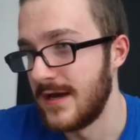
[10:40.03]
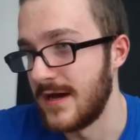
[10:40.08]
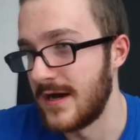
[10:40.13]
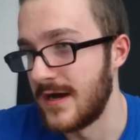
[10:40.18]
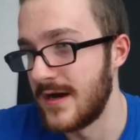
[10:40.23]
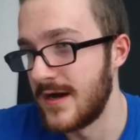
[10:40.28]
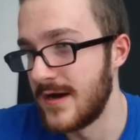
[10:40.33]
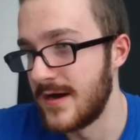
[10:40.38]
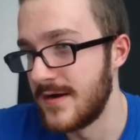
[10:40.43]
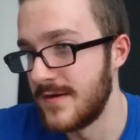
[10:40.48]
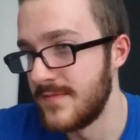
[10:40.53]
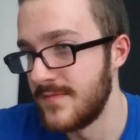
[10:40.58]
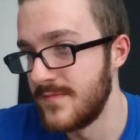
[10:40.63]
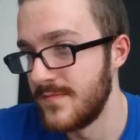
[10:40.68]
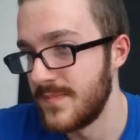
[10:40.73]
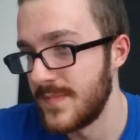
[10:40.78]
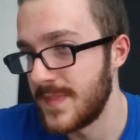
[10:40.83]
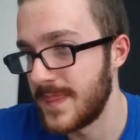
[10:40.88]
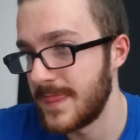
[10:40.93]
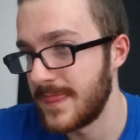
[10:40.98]

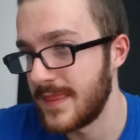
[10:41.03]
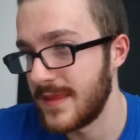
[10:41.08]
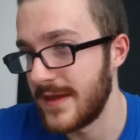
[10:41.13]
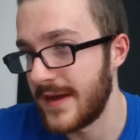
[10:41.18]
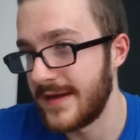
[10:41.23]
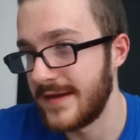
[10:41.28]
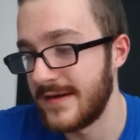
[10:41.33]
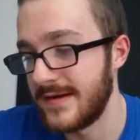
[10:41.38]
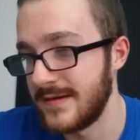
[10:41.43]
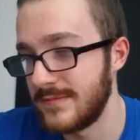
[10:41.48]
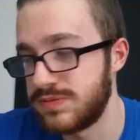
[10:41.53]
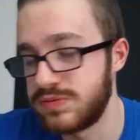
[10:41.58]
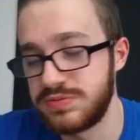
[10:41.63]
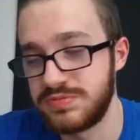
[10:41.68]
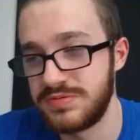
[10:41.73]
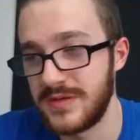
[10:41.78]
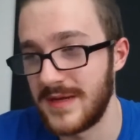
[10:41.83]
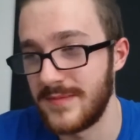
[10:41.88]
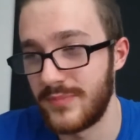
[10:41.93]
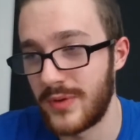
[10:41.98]
Um, and I,
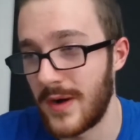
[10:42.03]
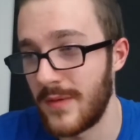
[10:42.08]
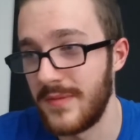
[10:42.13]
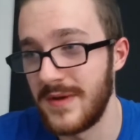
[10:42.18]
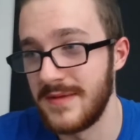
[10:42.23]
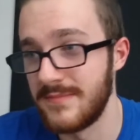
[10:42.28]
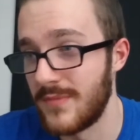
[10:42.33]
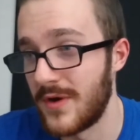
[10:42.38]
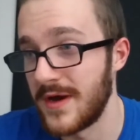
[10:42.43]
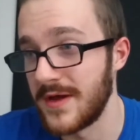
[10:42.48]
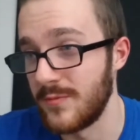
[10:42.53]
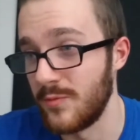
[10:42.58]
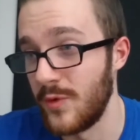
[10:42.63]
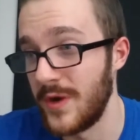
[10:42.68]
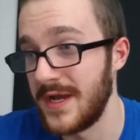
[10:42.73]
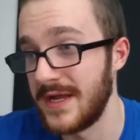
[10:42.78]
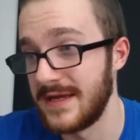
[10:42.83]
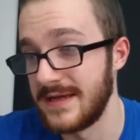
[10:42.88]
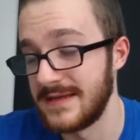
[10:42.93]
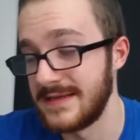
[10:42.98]
it probably might
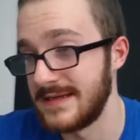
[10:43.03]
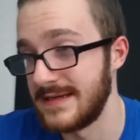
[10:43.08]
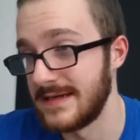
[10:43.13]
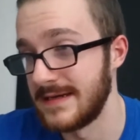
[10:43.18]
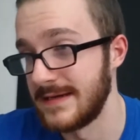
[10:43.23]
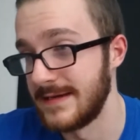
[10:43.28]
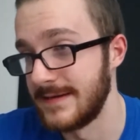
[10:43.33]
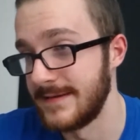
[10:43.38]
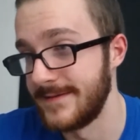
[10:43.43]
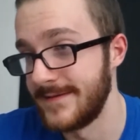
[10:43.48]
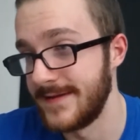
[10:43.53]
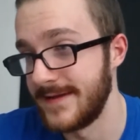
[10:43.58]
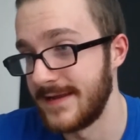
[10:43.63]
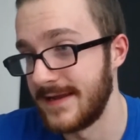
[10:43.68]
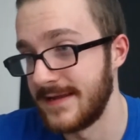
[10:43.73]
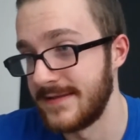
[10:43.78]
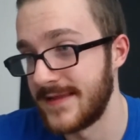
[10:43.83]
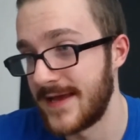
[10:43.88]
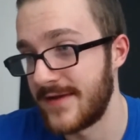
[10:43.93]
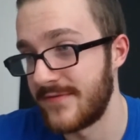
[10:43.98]
win it uh,
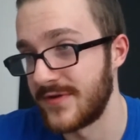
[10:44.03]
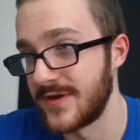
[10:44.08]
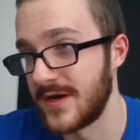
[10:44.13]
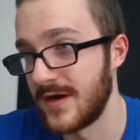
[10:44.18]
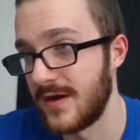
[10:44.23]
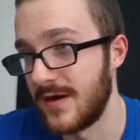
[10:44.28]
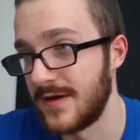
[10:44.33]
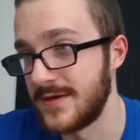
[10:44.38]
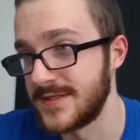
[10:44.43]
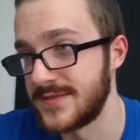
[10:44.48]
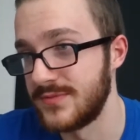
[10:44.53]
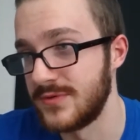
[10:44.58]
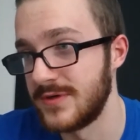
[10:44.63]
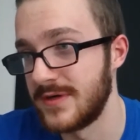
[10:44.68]
in, that regard.